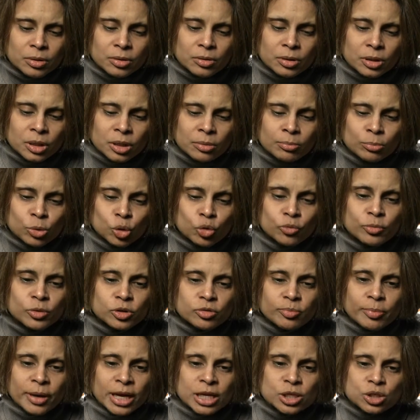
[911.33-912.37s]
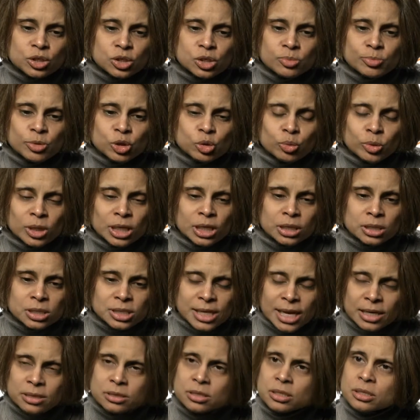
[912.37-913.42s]
movement of patients between
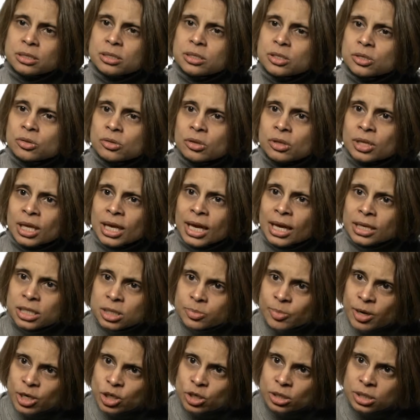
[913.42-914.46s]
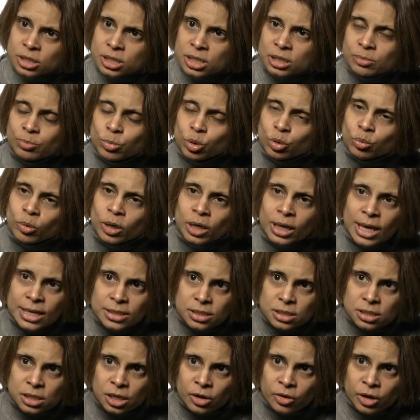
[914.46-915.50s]
centers so that they get specialist input when
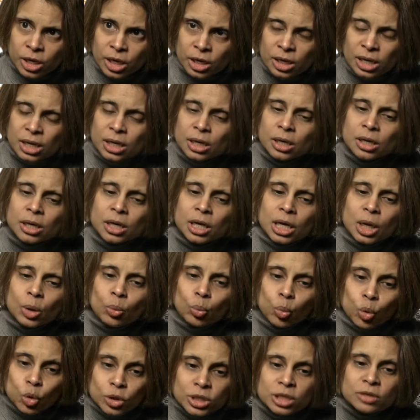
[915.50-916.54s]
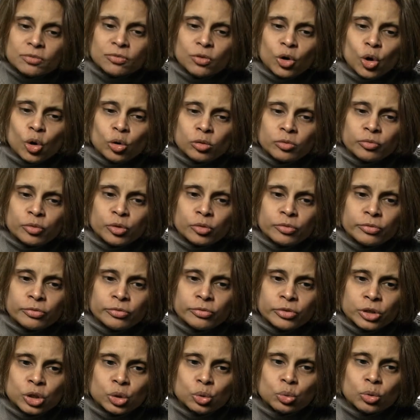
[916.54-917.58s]
necessary would involve
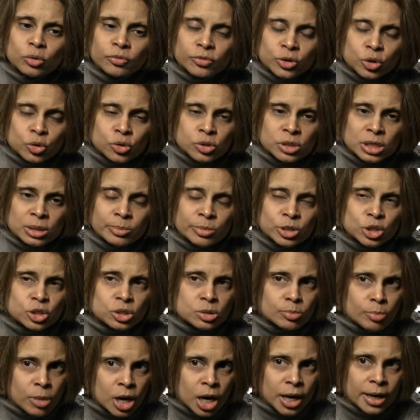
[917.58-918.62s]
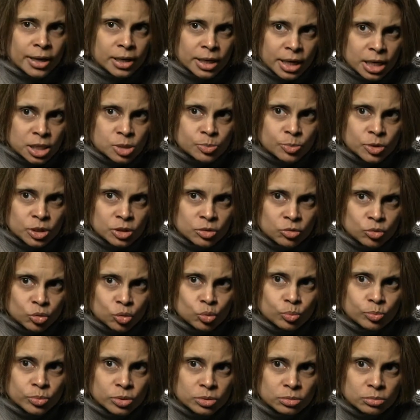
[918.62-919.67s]
review of those images by an expert
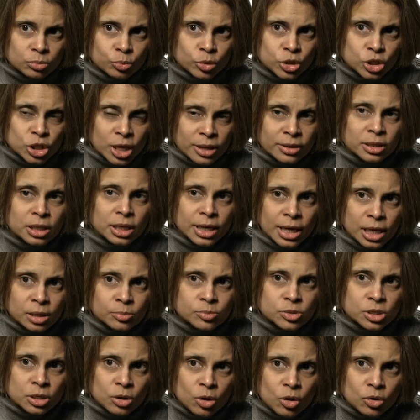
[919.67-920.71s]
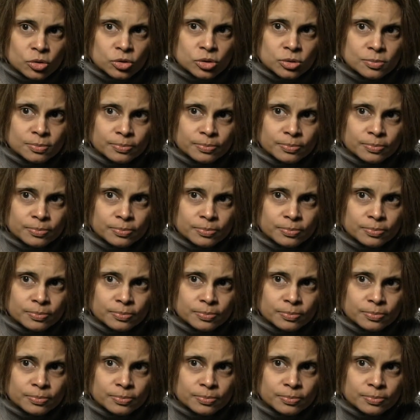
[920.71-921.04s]
group, which I think helps a lot.